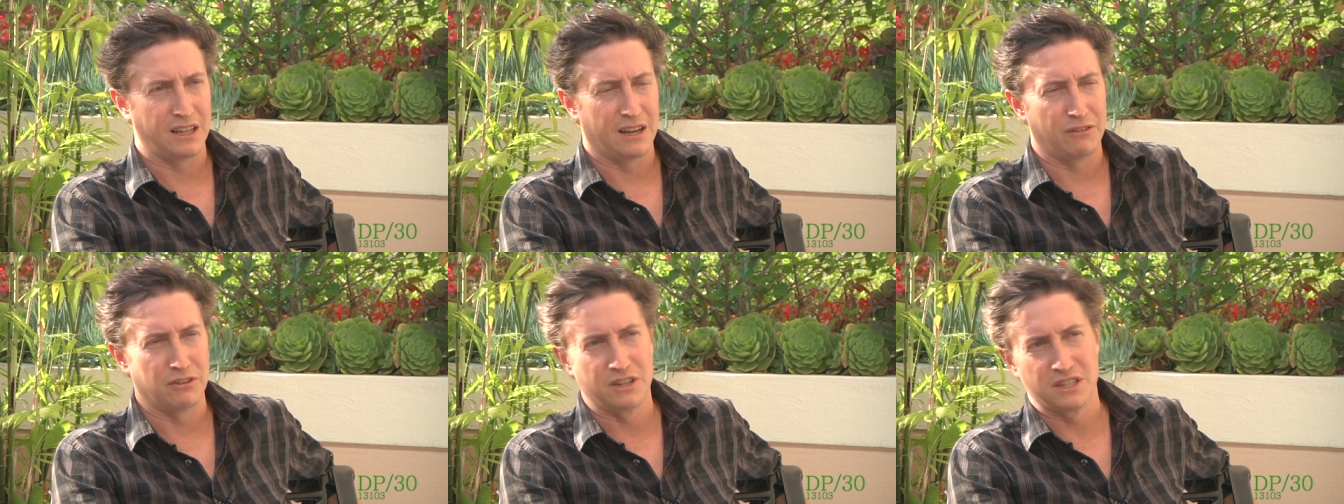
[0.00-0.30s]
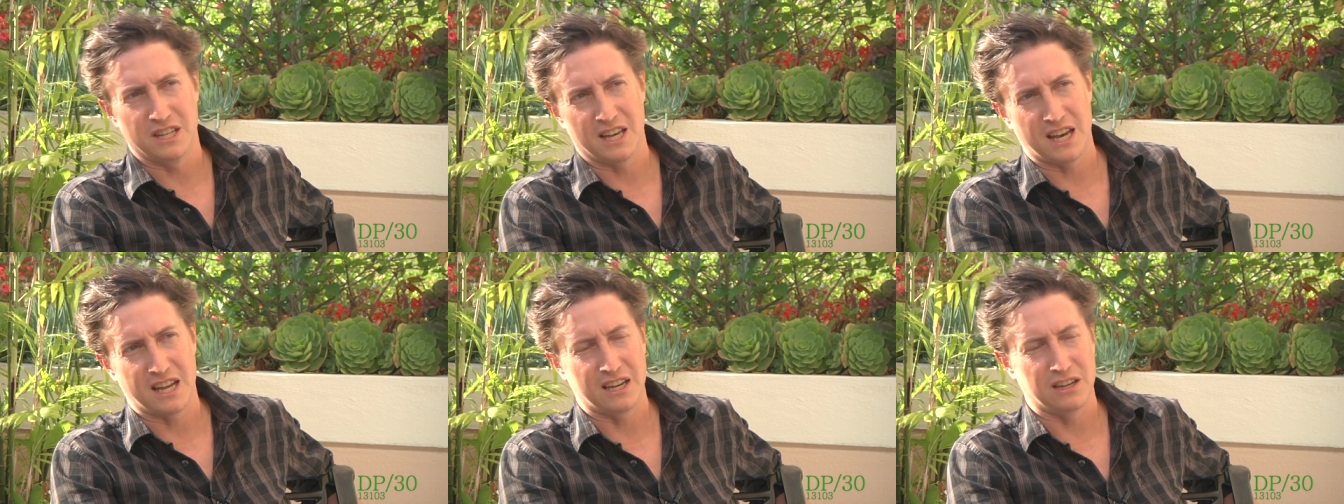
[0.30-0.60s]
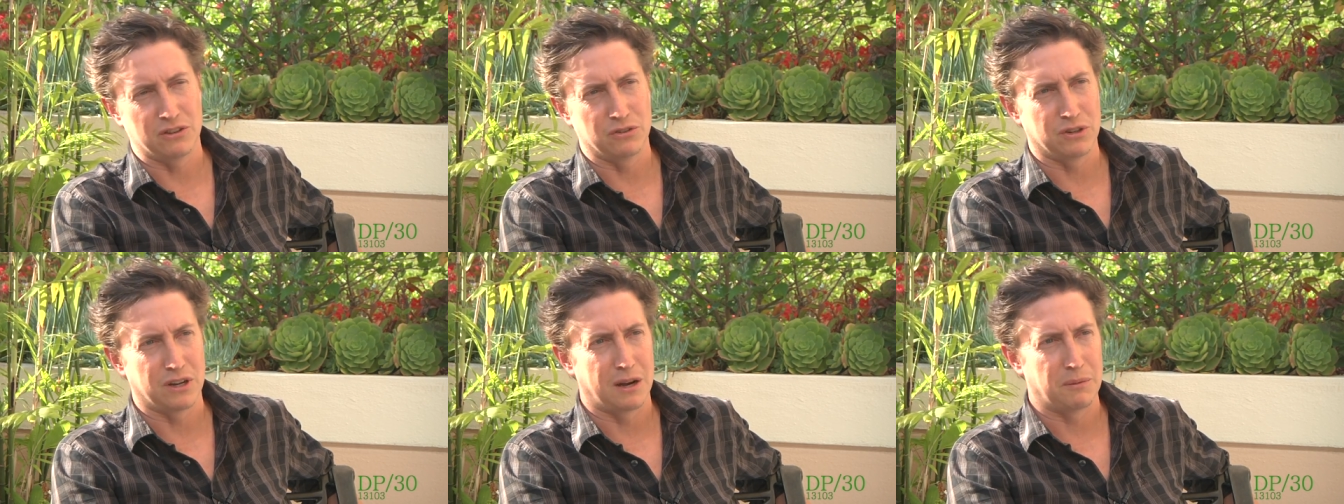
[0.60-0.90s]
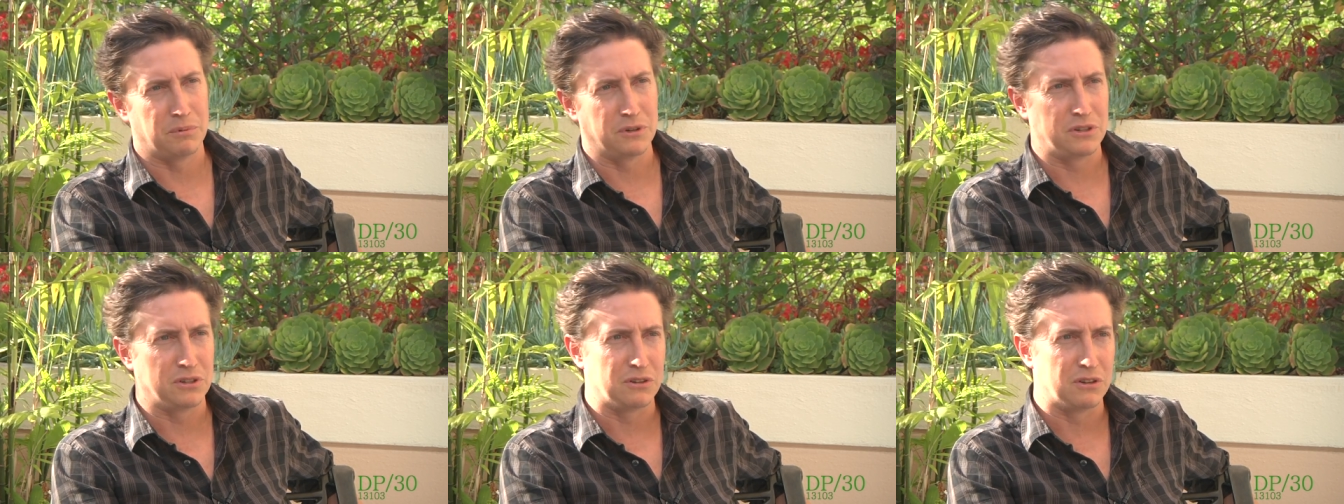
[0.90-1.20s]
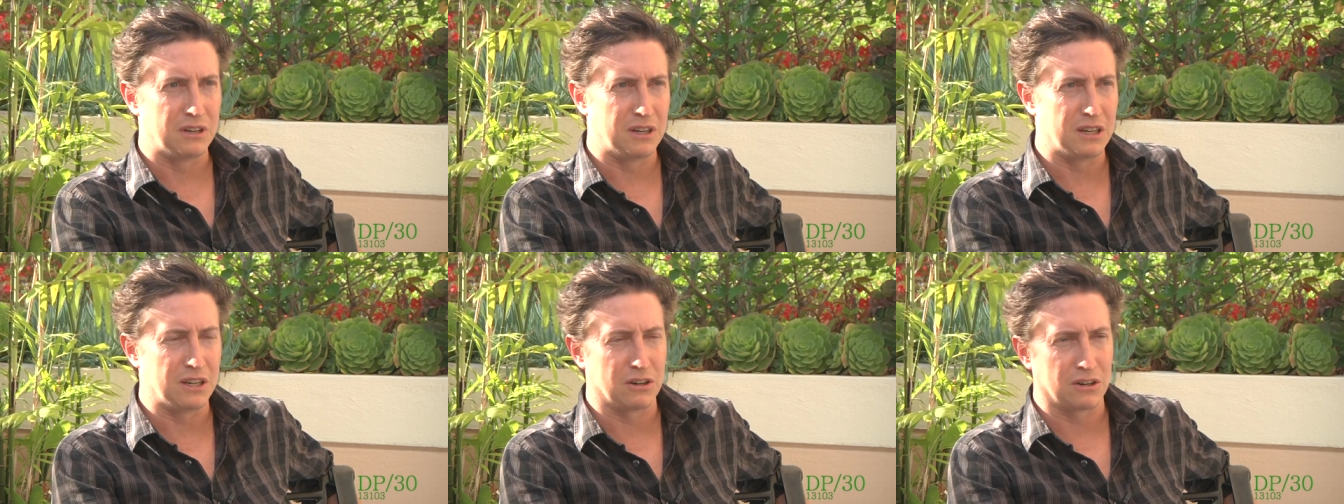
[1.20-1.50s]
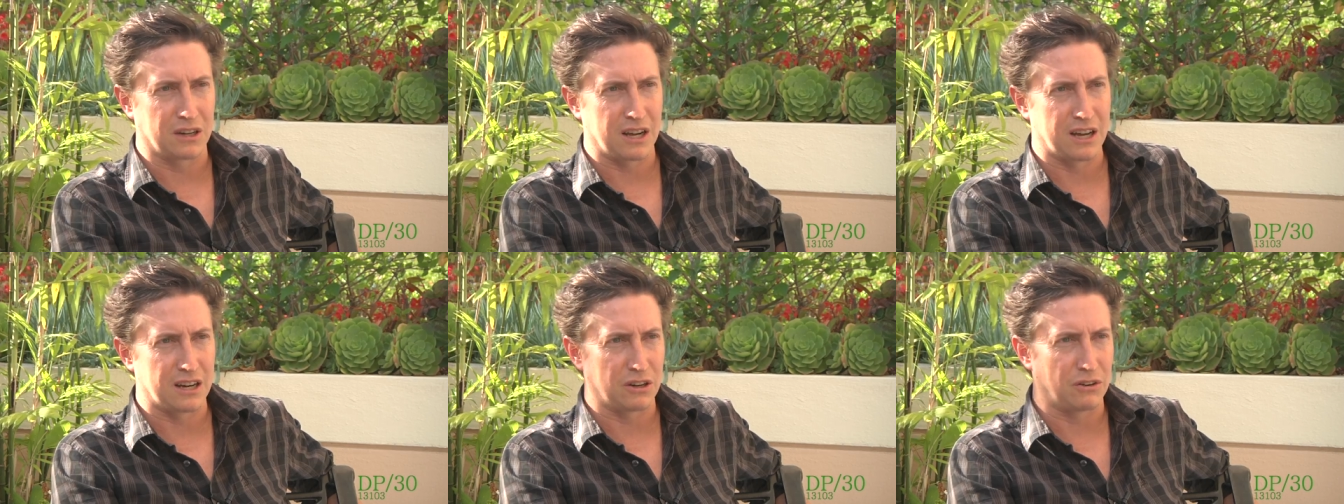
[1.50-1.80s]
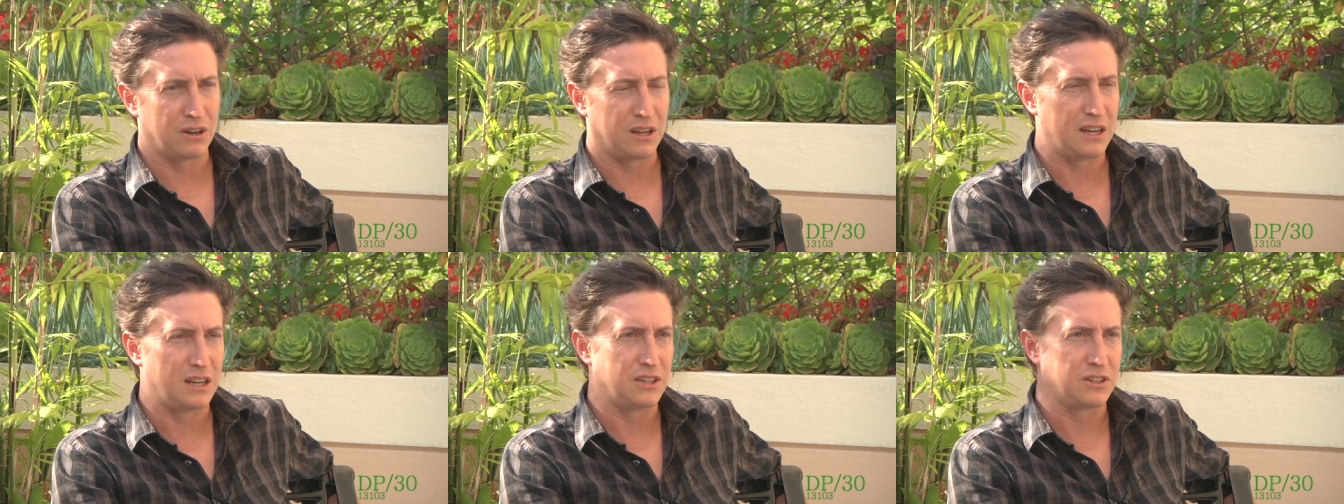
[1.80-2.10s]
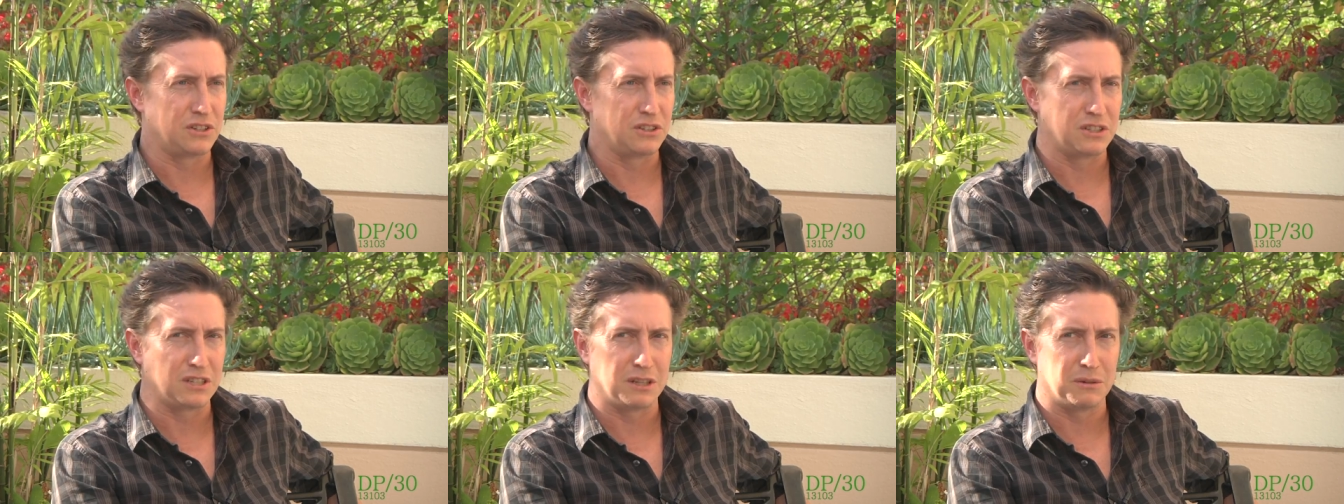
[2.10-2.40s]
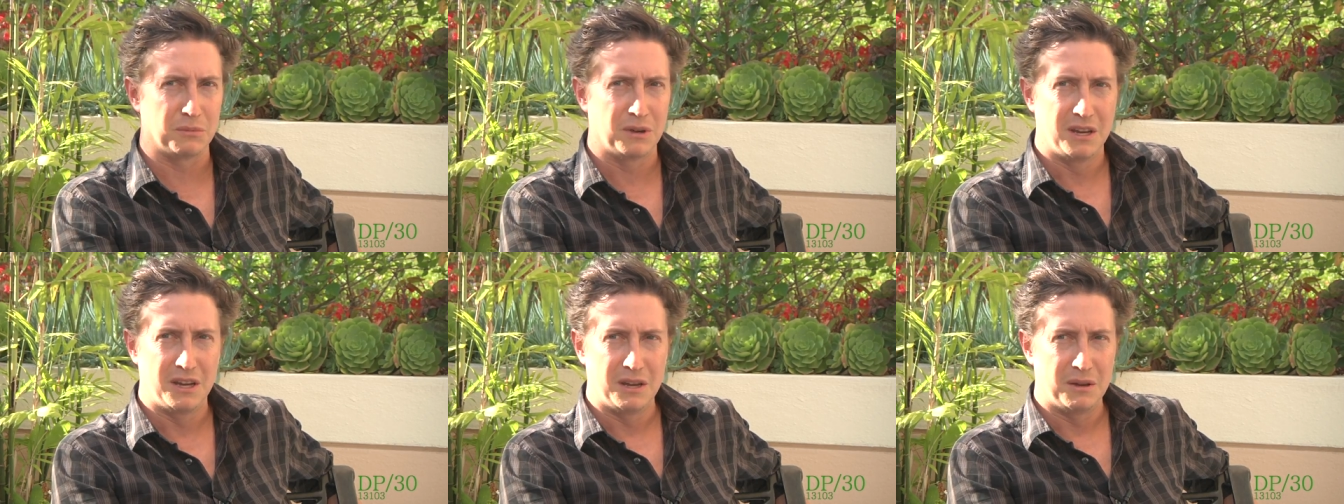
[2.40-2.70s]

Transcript: leverage that into an opportunity or got a great internship.